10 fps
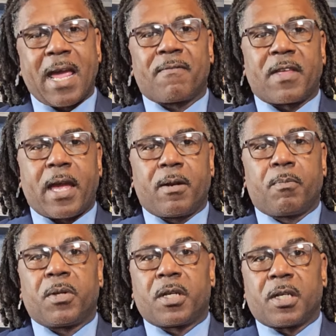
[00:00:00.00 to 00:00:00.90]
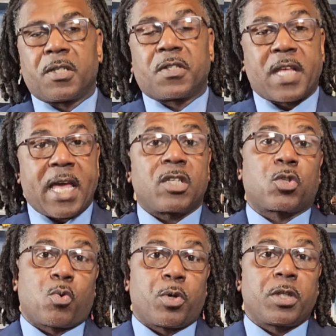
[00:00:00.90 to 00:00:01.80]
have that because that
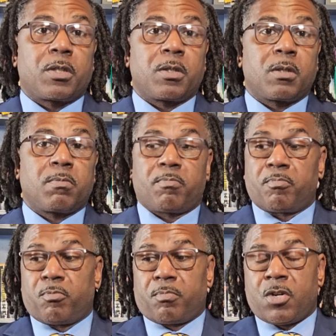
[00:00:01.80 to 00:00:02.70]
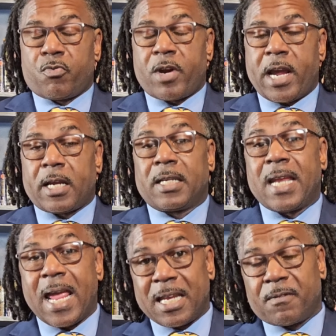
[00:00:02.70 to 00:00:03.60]
is going to interact
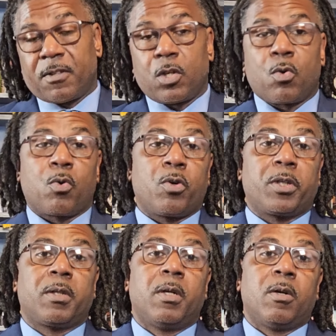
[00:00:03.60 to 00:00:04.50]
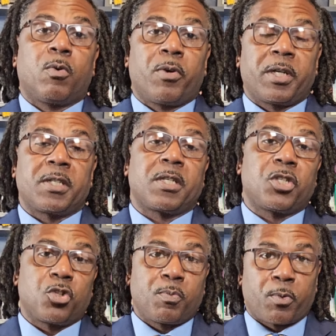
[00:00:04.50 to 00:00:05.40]
negatively on
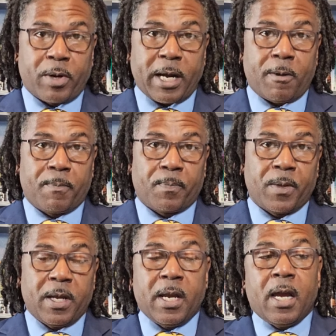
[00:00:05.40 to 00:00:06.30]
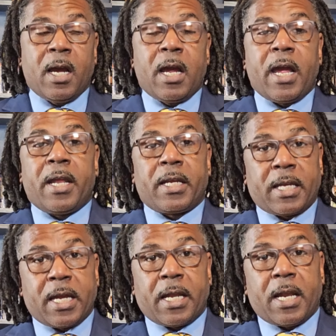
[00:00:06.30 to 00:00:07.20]
organizational morale. And
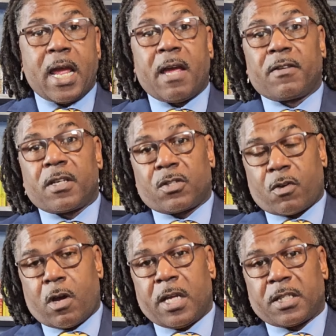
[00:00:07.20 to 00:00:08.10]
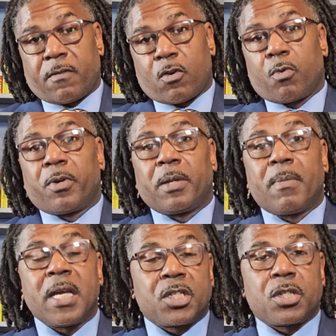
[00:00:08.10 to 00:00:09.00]
again, as I've already
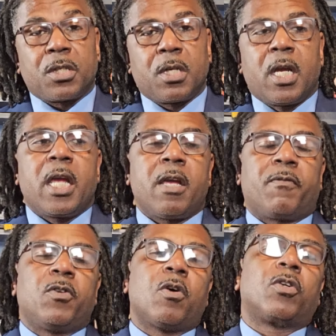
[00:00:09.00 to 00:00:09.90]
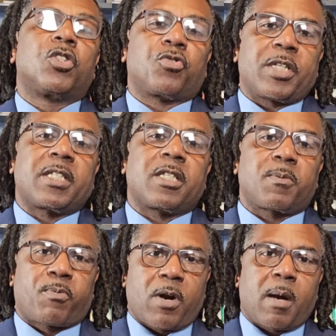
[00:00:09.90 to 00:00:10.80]
mentioned, if you don't address
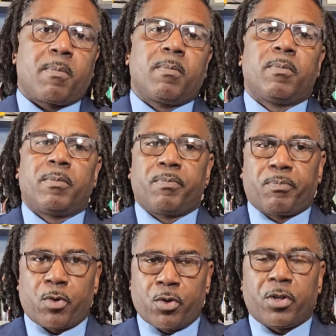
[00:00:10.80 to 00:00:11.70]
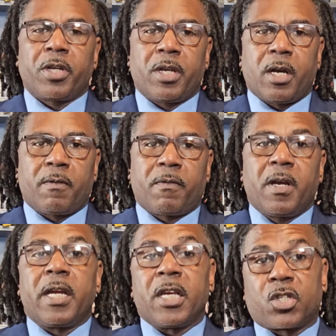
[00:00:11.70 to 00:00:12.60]
this problem early enough,
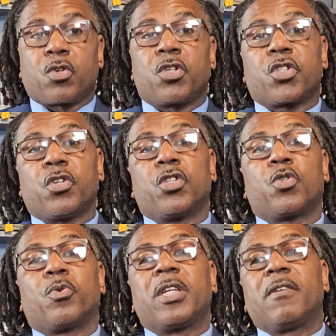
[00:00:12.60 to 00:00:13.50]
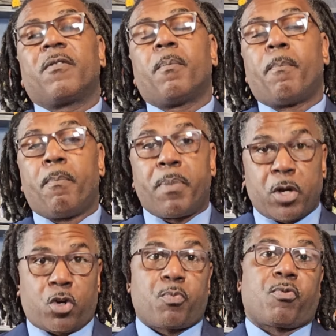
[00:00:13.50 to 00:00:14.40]
it's going to turn into an even
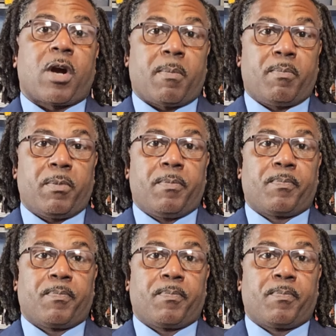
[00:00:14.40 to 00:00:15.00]
bigger problem.